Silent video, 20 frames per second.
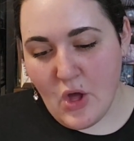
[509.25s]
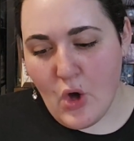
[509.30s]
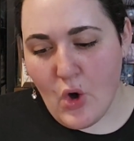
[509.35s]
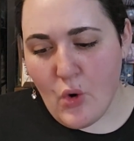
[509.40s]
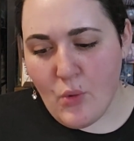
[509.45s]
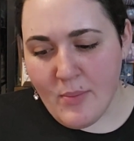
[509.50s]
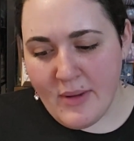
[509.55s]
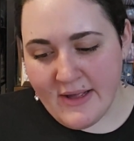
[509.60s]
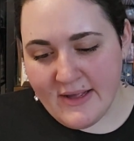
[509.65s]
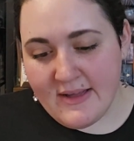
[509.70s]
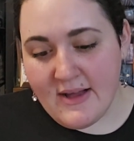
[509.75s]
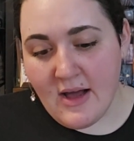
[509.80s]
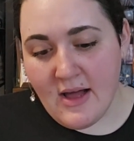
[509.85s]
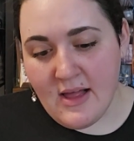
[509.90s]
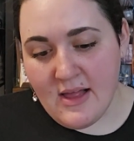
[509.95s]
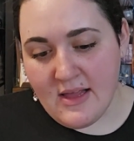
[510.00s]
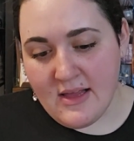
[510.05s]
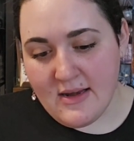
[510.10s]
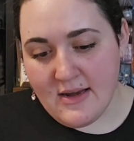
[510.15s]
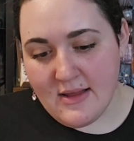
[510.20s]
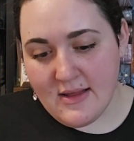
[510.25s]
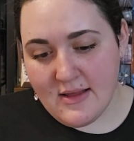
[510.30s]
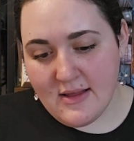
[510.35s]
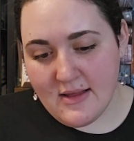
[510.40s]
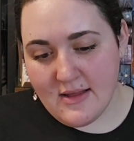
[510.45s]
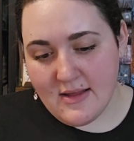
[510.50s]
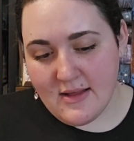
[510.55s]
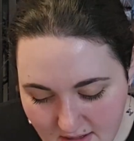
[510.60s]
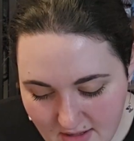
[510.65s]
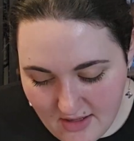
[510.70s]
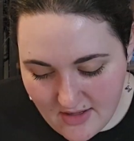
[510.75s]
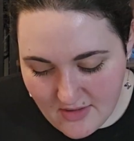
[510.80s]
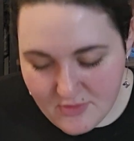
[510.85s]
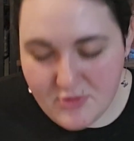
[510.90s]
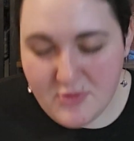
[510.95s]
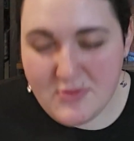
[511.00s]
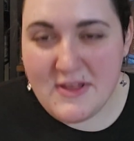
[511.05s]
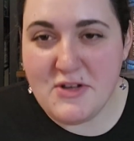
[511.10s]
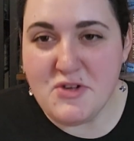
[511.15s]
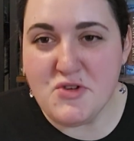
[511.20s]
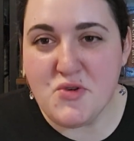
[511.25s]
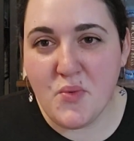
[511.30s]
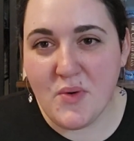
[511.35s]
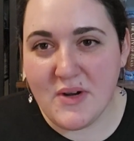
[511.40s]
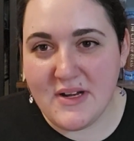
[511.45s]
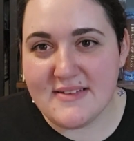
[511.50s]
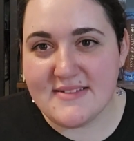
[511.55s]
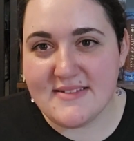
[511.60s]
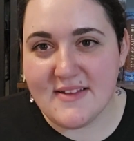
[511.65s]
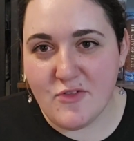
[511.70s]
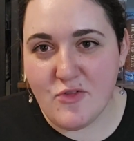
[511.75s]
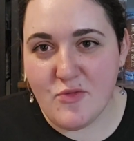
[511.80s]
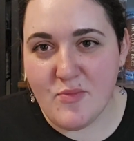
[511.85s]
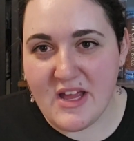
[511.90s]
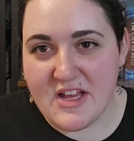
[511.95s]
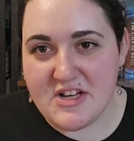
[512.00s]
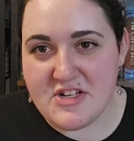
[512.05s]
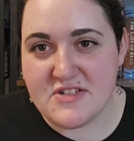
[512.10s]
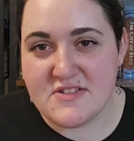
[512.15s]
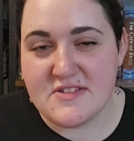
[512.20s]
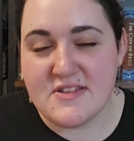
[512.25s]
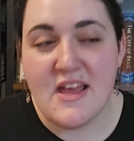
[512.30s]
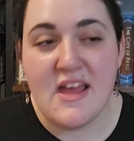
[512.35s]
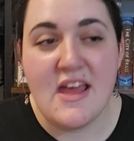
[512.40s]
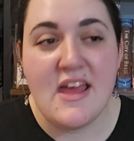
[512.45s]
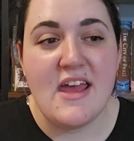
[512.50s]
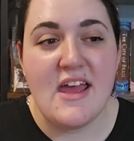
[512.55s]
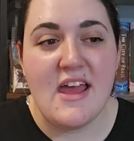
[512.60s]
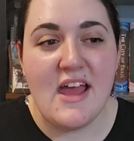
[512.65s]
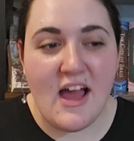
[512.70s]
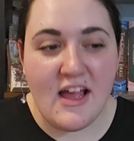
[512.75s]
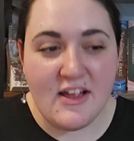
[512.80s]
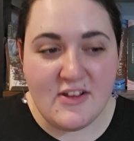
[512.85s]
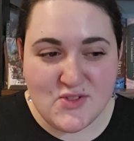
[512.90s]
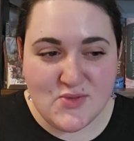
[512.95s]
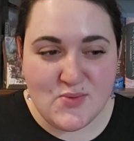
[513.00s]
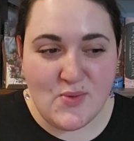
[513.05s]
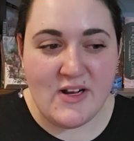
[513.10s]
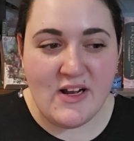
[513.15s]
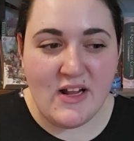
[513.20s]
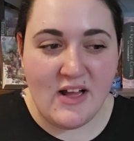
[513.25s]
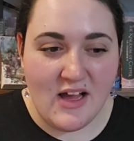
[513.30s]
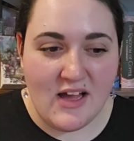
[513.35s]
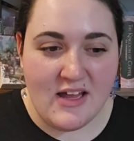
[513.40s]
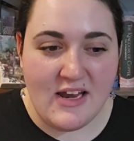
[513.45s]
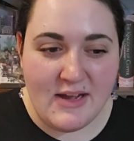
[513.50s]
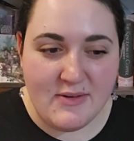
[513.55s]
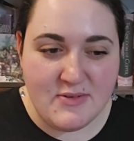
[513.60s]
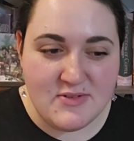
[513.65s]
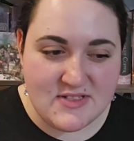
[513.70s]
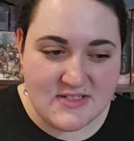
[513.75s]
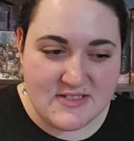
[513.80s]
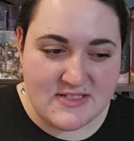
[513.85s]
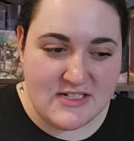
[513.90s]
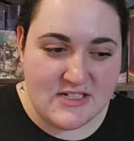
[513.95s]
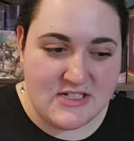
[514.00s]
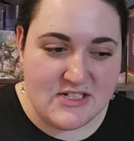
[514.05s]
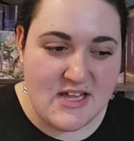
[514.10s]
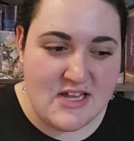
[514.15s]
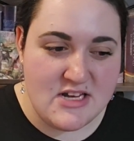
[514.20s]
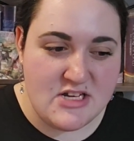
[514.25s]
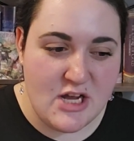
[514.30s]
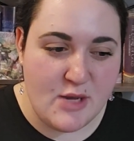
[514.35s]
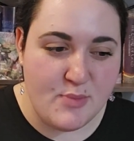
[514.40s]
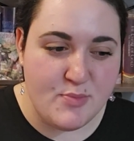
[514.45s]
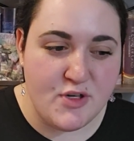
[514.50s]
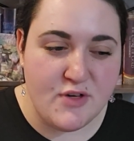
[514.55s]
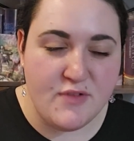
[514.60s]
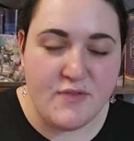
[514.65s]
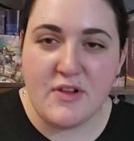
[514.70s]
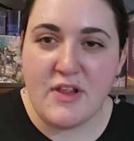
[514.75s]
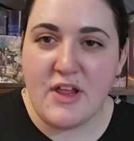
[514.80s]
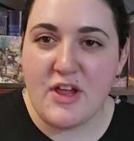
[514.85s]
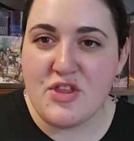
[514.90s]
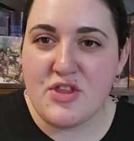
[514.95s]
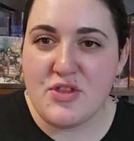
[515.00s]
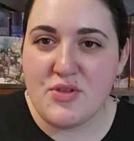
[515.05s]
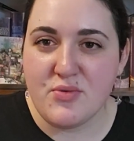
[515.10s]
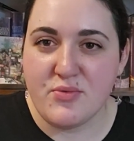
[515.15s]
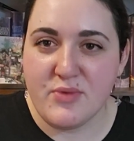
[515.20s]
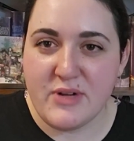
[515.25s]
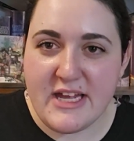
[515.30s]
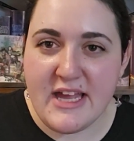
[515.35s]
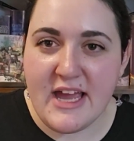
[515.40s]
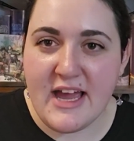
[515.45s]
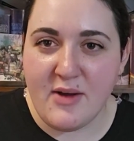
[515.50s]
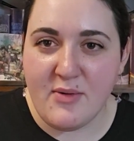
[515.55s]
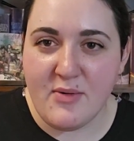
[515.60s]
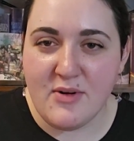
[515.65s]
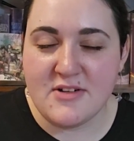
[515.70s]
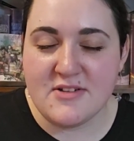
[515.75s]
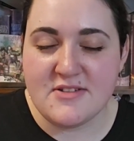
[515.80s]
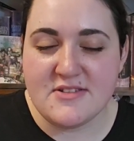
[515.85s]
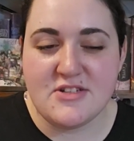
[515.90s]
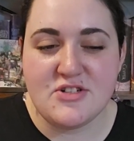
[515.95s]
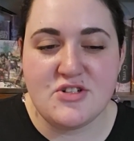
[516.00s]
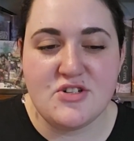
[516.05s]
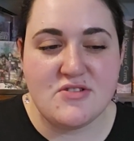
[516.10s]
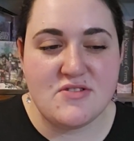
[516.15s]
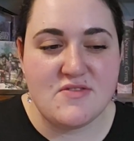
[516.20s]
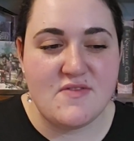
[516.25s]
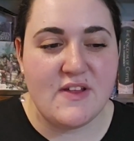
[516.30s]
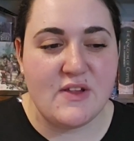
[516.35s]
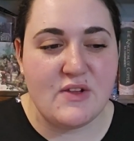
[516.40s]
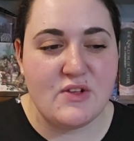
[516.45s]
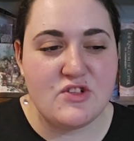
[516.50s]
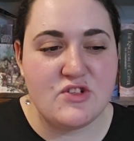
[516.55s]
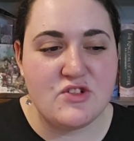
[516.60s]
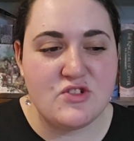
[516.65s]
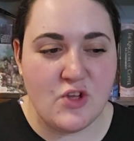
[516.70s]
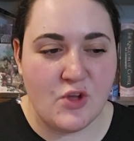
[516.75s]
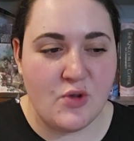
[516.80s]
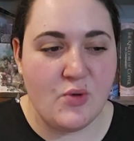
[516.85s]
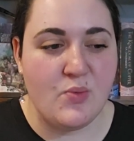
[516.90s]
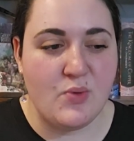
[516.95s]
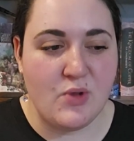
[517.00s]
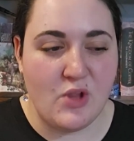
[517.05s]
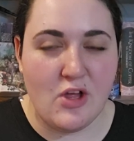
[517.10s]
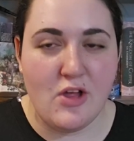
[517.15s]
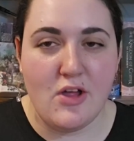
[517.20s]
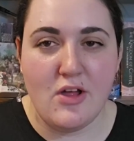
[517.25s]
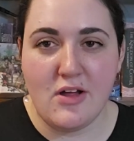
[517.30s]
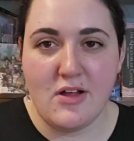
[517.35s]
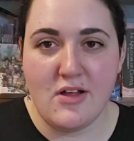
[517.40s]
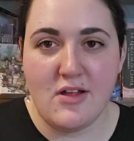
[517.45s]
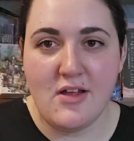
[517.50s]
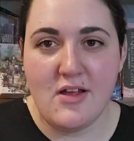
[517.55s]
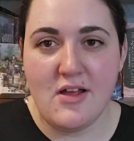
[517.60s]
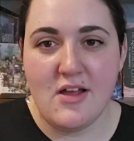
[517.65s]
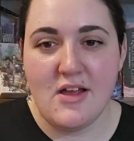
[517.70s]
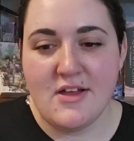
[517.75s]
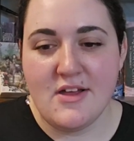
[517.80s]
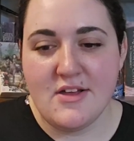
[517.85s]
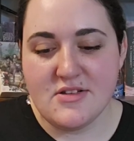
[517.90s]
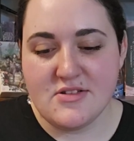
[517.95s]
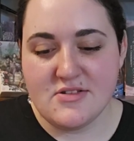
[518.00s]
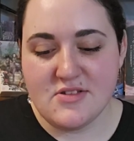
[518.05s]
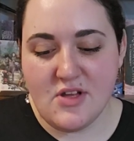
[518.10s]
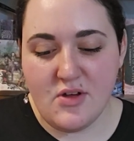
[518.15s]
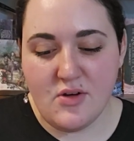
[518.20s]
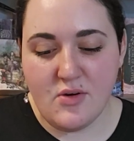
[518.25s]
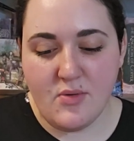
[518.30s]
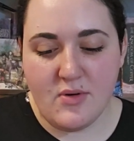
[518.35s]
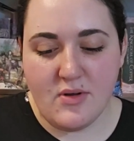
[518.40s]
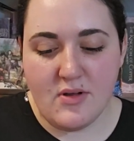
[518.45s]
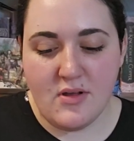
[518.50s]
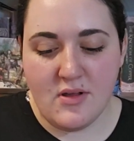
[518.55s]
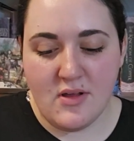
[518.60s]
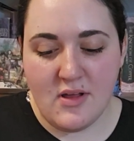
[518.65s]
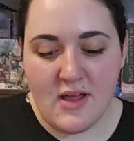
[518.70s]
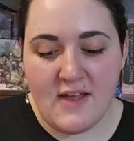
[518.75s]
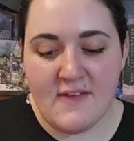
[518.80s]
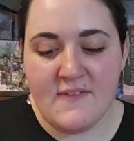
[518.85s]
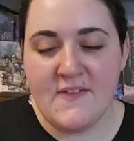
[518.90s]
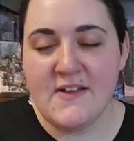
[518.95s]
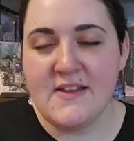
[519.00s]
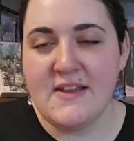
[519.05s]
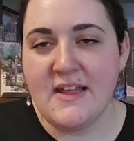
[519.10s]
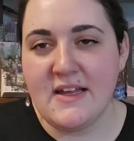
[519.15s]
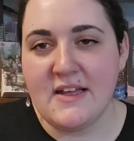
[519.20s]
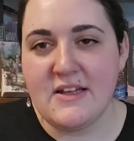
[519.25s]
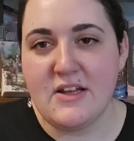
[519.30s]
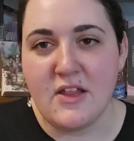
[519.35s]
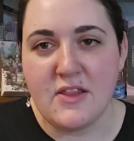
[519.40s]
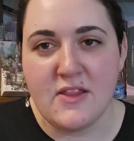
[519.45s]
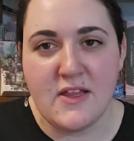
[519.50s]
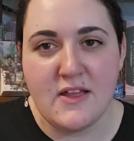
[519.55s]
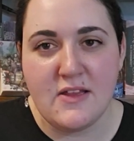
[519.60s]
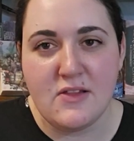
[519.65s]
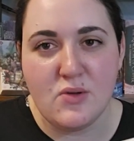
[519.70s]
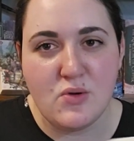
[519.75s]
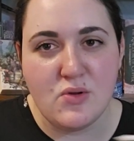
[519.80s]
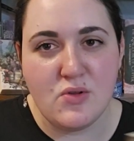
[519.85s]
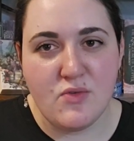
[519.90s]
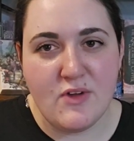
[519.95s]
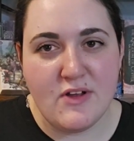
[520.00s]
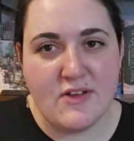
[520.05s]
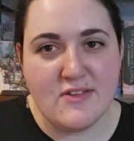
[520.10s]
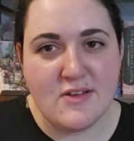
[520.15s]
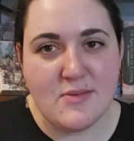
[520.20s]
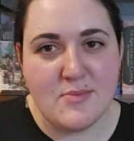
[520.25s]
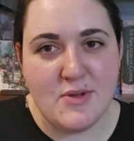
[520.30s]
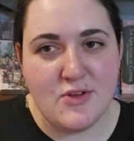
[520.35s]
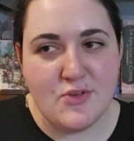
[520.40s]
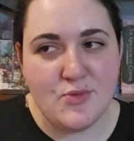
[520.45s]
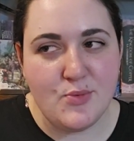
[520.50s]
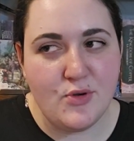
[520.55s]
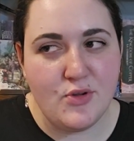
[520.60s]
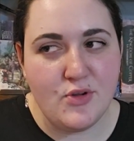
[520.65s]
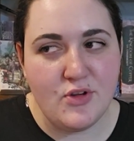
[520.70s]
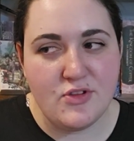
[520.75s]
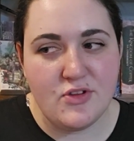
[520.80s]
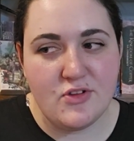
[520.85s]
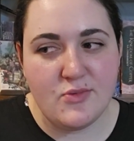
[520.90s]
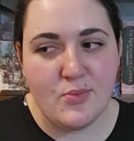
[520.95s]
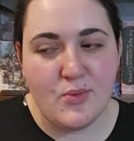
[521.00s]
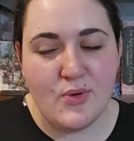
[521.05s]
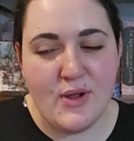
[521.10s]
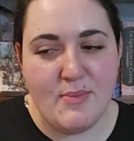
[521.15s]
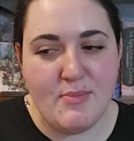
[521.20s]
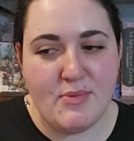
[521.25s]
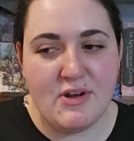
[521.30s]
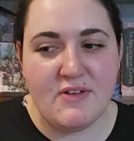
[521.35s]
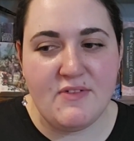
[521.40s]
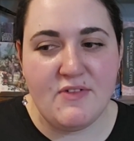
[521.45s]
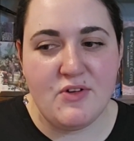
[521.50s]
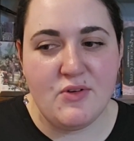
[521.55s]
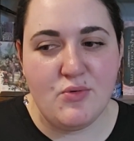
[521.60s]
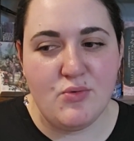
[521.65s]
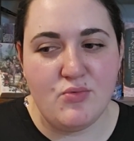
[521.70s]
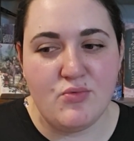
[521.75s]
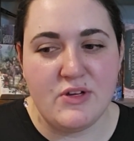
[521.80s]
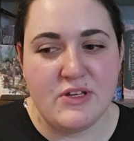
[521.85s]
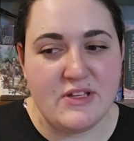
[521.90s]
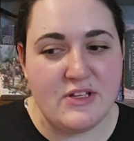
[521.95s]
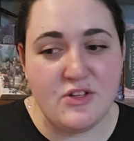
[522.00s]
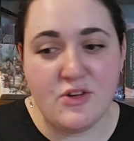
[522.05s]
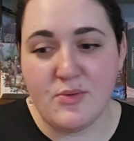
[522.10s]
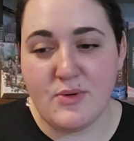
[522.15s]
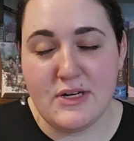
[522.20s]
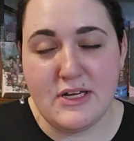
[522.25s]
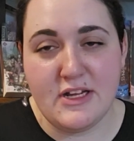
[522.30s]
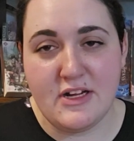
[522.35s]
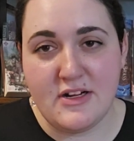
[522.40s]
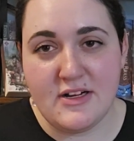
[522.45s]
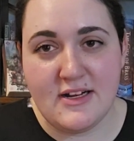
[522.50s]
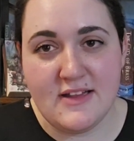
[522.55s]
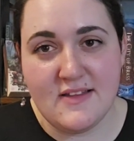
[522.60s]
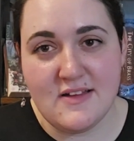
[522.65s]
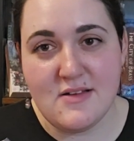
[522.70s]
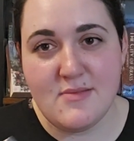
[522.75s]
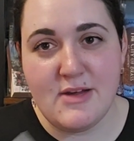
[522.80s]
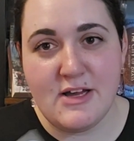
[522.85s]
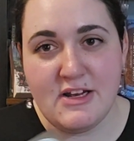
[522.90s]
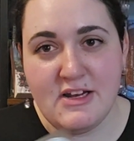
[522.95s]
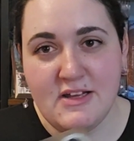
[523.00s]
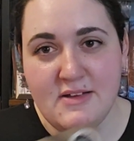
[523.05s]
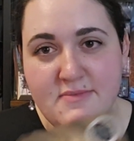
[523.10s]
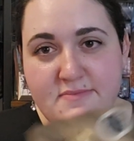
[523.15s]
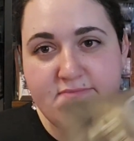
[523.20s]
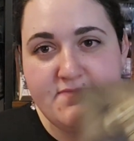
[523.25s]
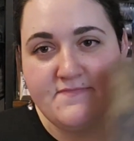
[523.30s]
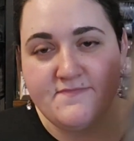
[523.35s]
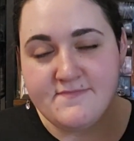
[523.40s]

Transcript: Oh my god. It was only 27 pages. I swear to God, I was listening to that chapter for like three hours. It just felt so long. So I feel like nothing in Lord of the Rings can be a spoiler at this point, but if you really don't want to hear anything about it,